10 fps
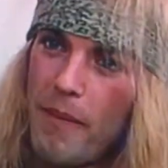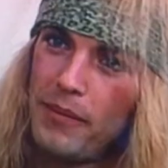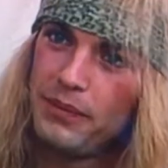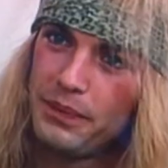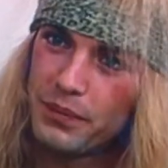
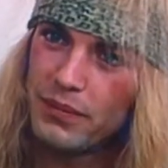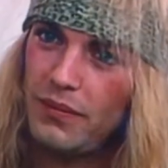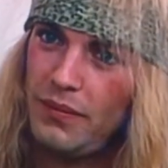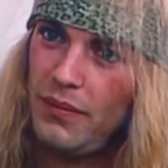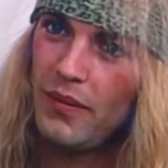So one of your
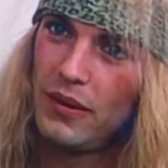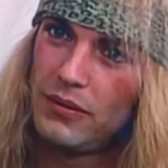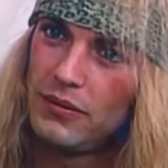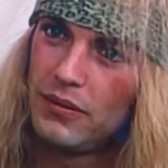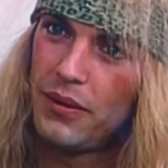favorite things to
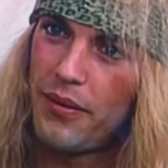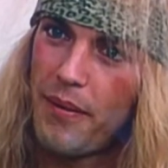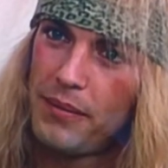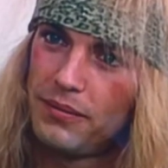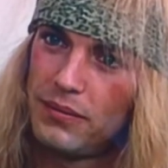do,
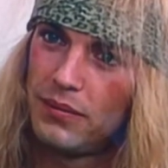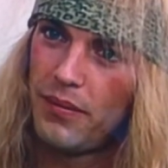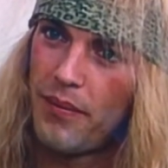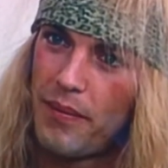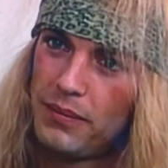
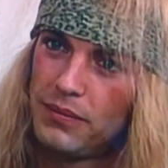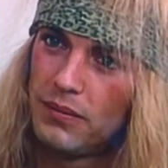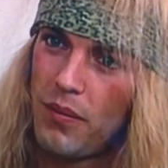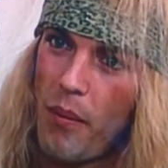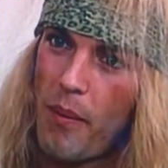obviously, it
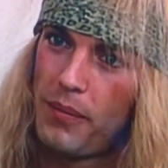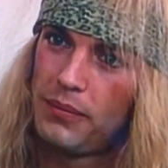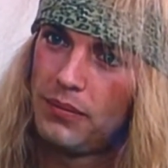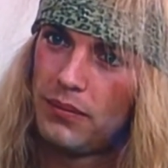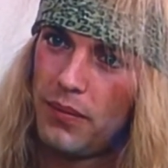isn't to miss a
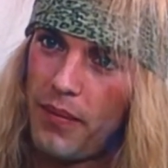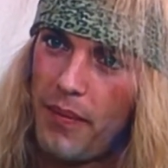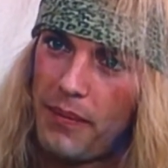show,